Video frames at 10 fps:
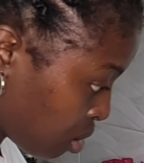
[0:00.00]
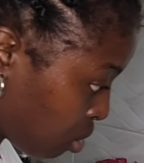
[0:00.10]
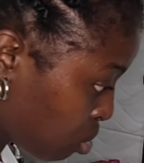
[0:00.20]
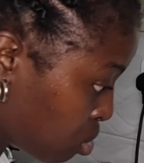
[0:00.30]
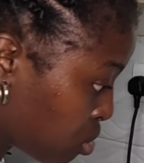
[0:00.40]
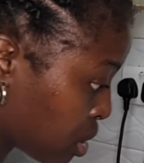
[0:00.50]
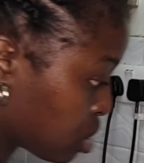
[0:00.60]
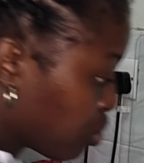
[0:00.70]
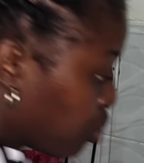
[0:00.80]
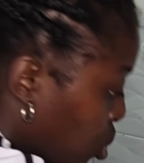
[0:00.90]
Oh,
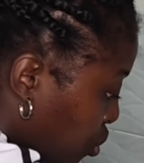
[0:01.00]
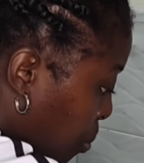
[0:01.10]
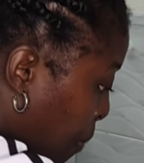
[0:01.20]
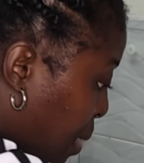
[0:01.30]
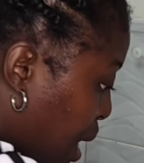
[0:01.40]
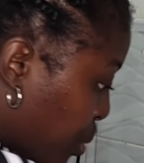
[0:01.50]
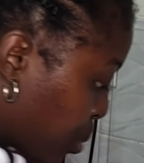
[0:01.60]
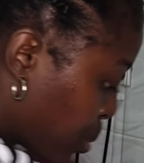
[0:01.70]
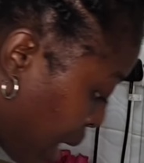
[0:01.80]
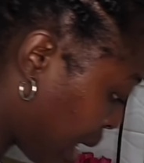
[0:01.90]
it's full of
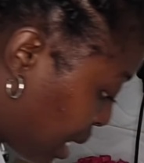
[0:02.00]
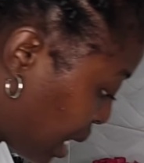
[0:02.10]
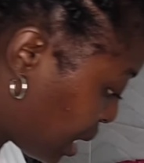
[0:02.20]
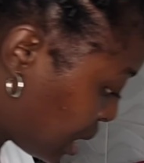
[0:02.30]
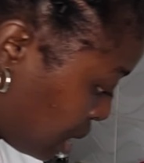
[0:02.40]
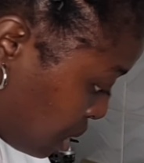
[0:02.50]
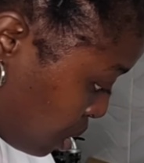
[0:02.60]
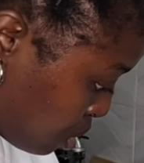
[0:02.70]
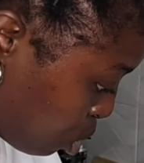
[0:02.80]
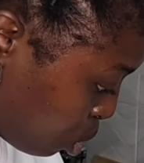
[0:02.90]
marrow. I like it.
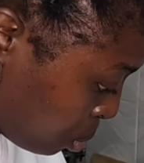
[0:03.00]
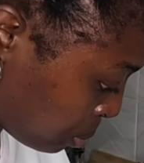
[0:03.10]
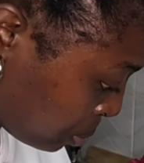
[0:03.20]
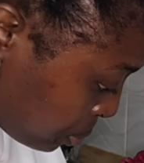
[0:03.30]
So